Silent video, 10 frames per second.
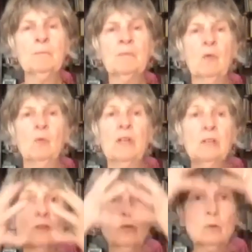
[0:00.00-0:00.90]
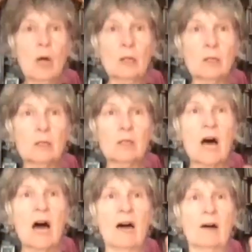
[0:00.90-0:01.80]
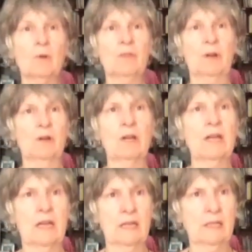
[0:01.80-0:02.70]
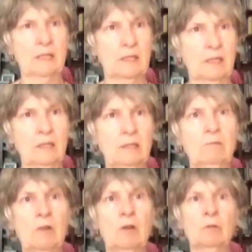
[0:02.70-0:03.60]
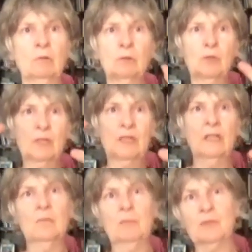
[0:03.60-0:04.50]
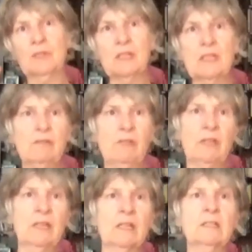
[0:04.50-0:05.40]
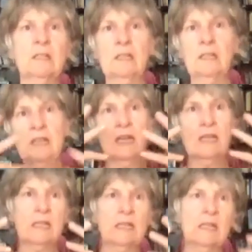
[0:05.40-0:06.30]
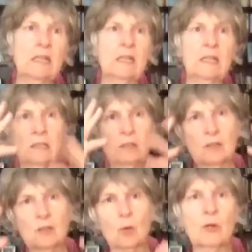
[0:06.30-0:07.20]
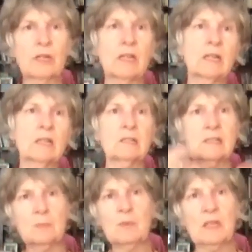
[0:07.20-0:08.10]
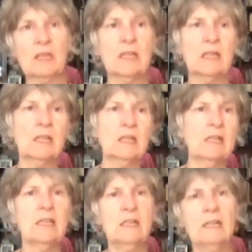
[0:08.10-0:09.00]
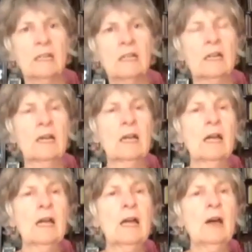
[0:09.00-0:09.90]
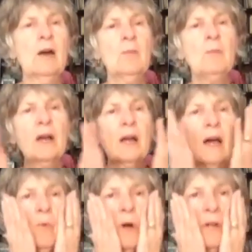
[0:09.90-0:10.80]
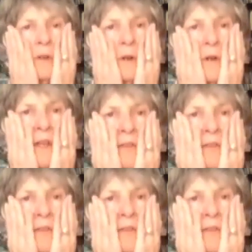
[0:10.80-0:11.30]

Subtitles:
we do a lot with our heads, looking, perceiving, taking in, sorting, speaking, eating. But I wonder if